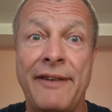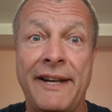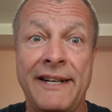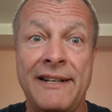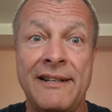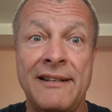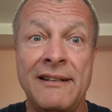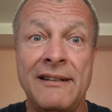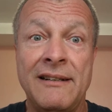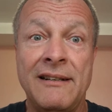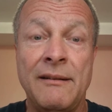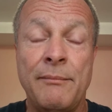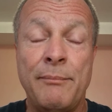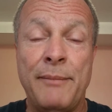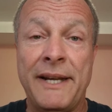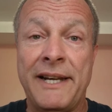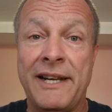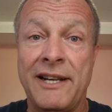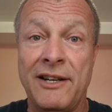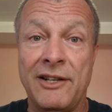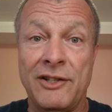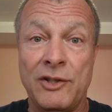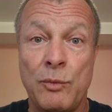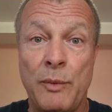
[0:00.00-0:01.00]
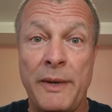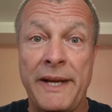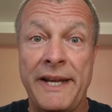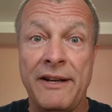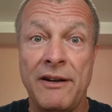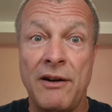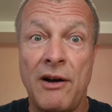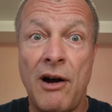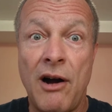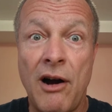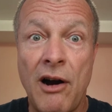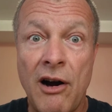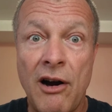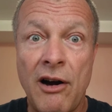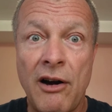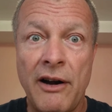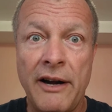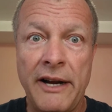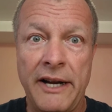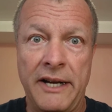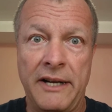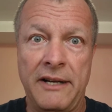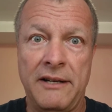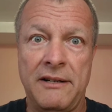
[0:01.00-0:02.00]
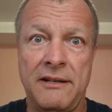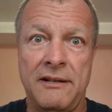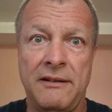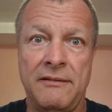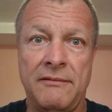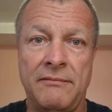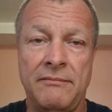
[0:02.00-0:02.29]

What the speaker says: it because we are it.